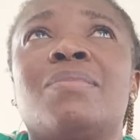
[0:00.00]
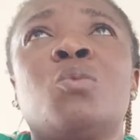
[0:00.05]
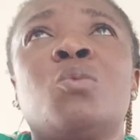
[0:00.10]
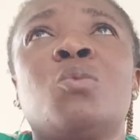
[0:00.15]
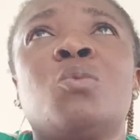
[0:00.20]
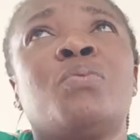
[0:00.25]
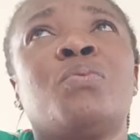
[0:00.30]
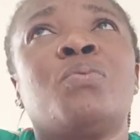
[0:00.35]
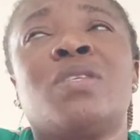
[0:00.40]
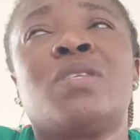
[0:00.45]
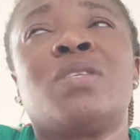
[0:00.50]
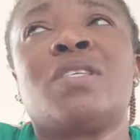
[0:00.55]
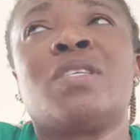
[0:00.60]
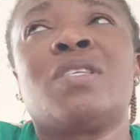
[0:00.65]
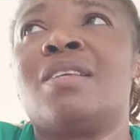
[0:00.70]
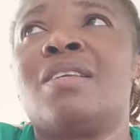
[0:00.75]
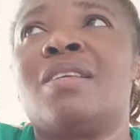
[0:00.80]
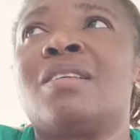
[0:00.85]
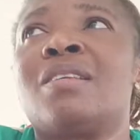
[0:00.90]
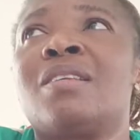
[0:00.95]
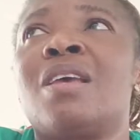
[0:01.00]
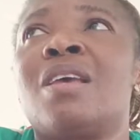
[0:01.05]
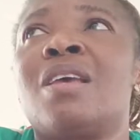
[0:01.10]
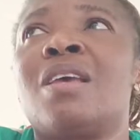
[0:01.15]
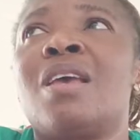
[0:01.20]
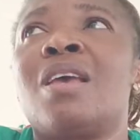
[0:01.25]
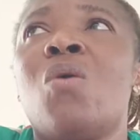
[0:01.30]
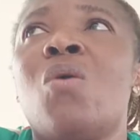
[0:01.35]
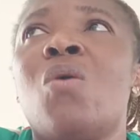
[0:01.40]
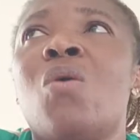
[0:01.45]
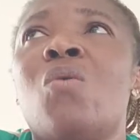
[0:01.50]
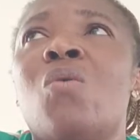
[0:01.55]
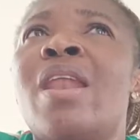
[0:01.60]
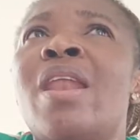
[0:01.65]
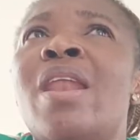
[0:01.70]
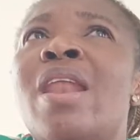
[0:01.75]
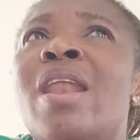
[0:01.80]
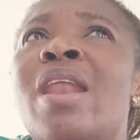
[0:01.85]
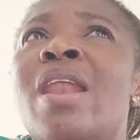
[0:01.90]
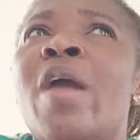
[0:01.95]
put this. When I
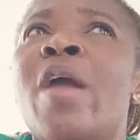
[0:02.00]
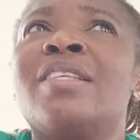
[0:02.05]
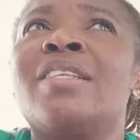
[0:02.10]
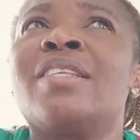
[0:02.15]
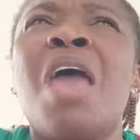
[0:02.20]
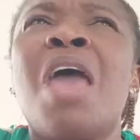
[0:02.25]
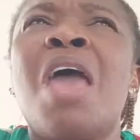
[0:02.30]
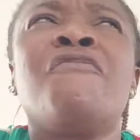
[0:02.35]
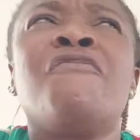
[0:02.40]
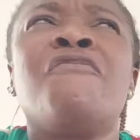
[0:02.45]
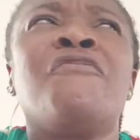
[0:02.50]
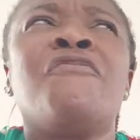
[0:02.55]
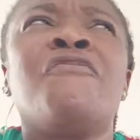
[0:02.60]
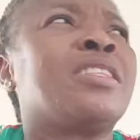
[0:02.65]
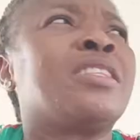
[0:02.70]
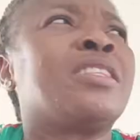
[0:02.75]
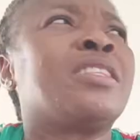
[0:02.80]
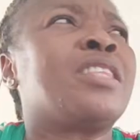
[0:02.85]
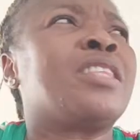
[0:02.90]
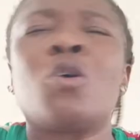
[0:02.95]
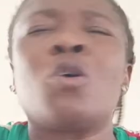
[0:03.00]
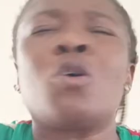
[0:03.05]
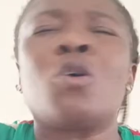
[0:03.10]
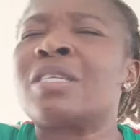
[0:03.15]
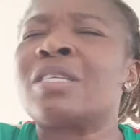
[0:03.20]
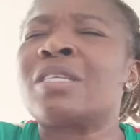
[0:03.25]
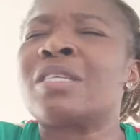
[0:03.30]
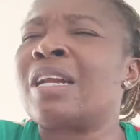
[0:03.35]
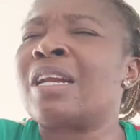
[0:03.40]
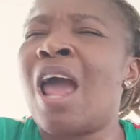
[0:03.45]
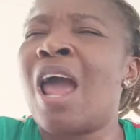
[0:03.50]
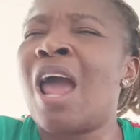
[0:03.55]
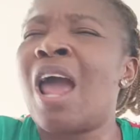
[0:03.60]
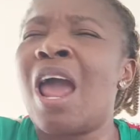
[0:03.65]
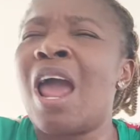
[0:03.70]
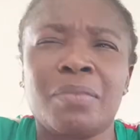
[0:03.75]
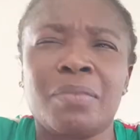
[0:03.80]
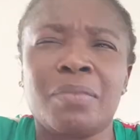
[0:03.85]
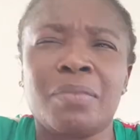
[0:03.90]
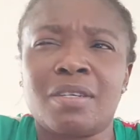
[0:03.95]
went, everything just
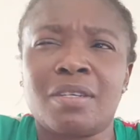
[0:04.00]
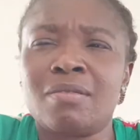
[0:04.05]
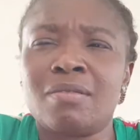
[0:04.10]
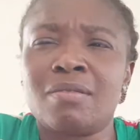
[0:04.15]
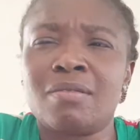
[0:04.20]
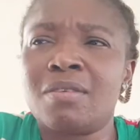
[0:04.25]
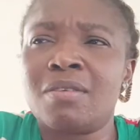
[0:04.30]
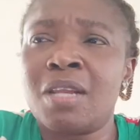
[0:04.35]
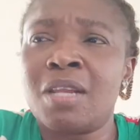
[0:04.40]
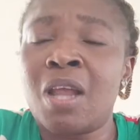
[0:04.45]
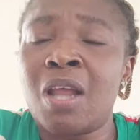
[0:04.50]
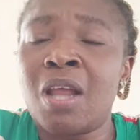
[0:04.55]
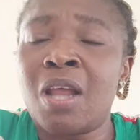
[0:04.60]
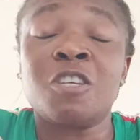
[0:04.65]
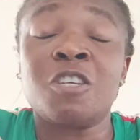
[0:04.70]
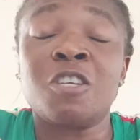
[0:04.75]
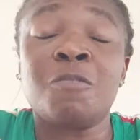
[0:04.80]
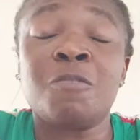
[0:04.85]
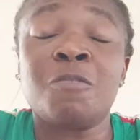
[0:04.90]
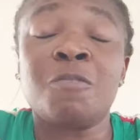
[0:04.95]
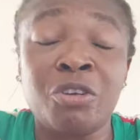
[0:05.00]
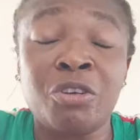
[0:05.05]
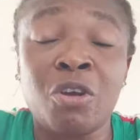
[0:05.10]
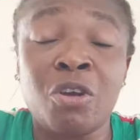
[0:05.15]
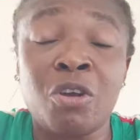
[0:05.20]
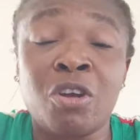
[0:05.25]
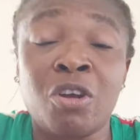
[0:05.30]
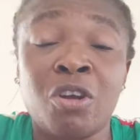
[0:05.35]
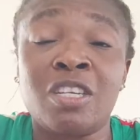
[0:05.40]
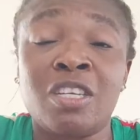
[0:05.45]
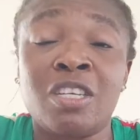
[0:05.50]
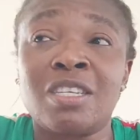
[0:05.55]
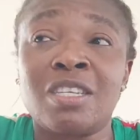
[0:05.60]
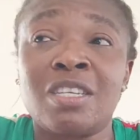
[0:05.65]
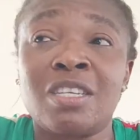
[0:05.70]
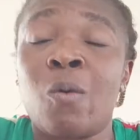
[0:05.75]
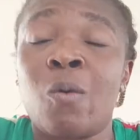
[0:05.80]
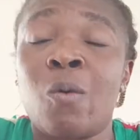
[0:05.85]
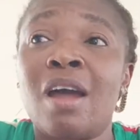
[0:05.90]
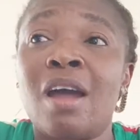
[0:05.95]
climbed. That was the period this
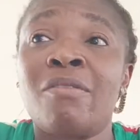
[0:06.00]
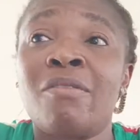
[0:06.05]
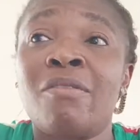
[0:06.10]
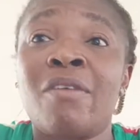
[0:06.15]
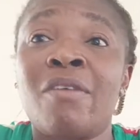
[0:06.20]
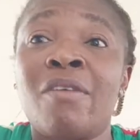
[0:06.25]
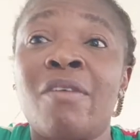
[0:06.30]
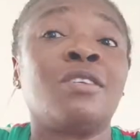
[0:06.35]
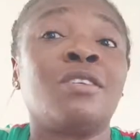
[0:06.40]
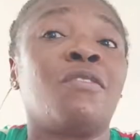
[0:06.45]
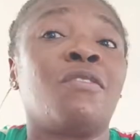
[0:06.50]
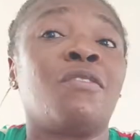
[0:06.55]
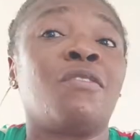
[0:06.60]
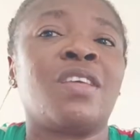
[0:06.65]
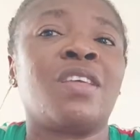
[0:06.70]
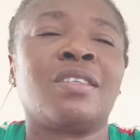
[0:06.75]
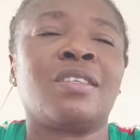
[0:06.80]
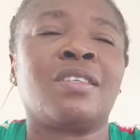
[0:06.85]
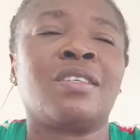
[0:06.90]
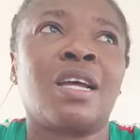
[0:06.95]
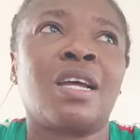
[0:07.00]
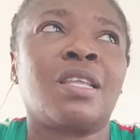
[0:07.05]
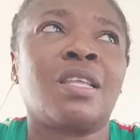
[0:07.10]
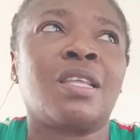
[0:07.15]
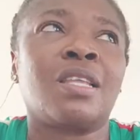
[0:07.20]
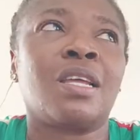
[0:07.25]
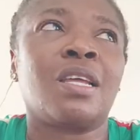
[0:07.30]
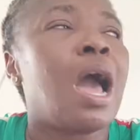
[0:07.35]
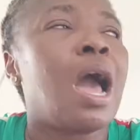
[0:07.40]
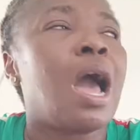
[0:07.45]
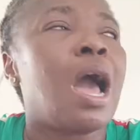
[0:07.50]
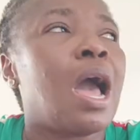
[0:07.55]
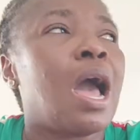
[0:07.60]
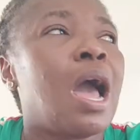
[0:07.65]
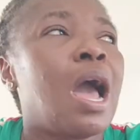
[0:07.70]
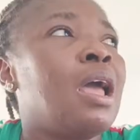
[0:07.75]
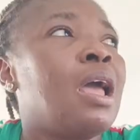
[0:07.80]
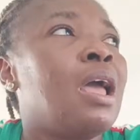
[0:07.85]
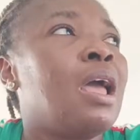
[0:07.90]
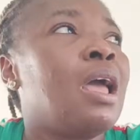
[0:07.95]
our rising of things started.
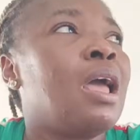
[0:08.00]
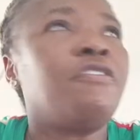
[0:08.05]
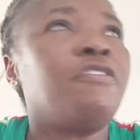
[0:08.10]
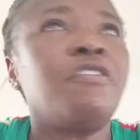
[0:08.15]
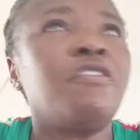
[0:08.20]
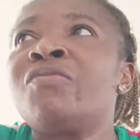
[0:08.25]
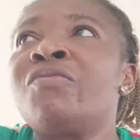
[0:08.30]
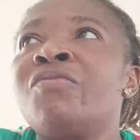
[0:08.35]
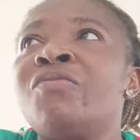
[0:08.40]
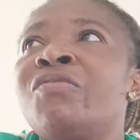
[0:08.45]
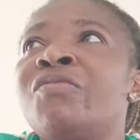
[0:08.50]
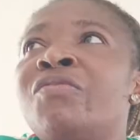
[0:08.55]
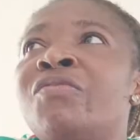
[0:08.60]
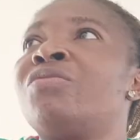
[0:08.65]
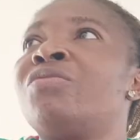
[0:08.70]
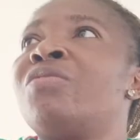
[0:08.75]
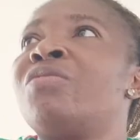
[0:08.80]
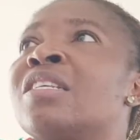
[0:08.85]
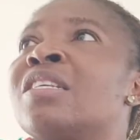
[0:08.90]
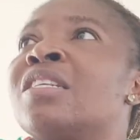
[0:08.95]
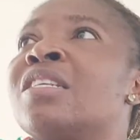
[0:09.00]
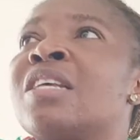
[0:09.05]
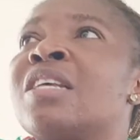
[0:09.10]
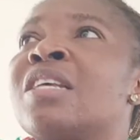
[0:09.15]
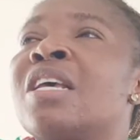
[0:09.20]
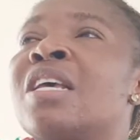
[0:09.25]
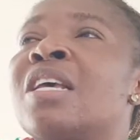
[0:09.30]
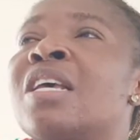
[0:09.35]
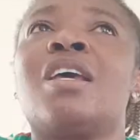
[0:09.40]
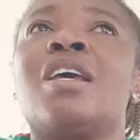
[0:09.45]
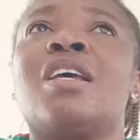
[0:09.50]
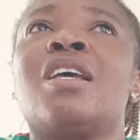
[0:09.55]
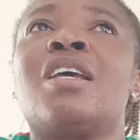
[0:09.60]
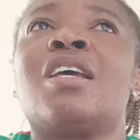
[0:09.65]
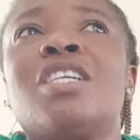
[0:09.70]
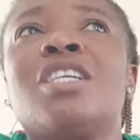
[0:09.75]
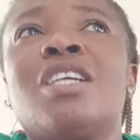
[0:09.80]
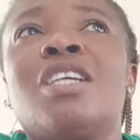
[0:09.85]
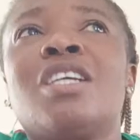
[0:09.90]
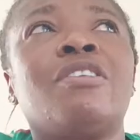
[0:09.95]
Fish feed rise,
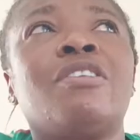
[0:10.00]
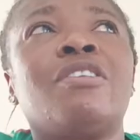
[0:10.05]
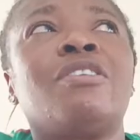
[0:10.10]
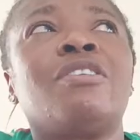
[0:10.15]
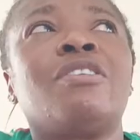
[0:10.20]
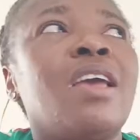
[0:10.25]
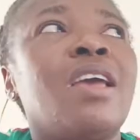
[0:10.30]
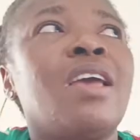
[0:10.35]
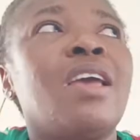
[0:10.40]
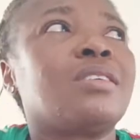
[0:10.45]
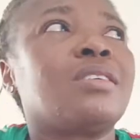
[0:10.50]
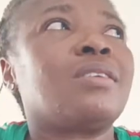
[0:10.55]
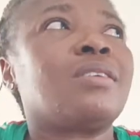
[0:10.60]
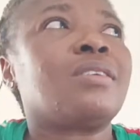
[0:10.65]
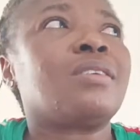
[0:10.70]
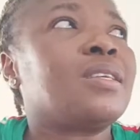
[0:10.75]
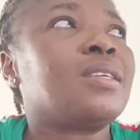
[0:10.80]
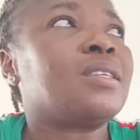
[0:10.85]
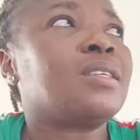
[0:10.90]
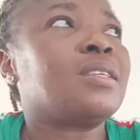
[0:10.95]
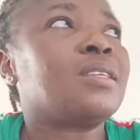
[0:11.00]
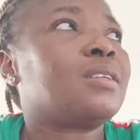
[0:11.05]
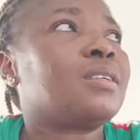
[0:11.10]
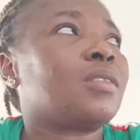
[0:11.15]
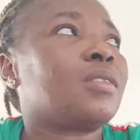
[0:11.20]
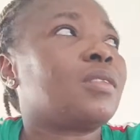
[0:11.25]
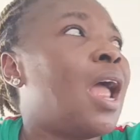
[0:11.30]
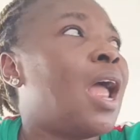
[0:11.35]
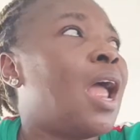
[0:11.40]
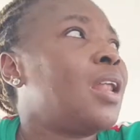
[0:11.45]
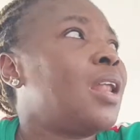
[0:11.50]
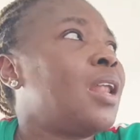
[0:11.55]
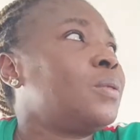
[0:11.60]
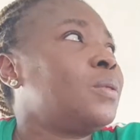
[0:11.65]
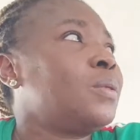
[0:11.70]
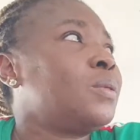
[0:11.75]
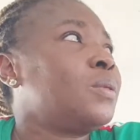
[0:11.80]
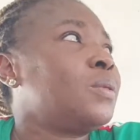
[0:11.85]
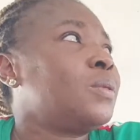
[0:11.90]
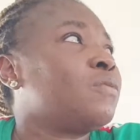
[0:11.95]
chicken feed rise, all this thing. I now
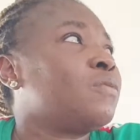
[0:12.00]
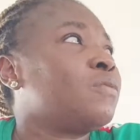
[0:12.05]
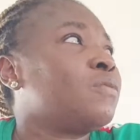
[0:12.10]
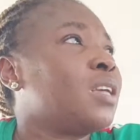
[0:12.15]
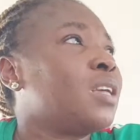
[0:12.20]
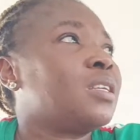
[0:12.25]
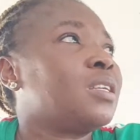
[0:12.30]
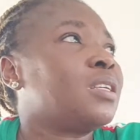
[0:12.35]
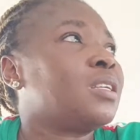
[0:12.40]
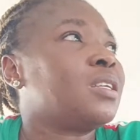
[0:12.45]
thought of it, I said,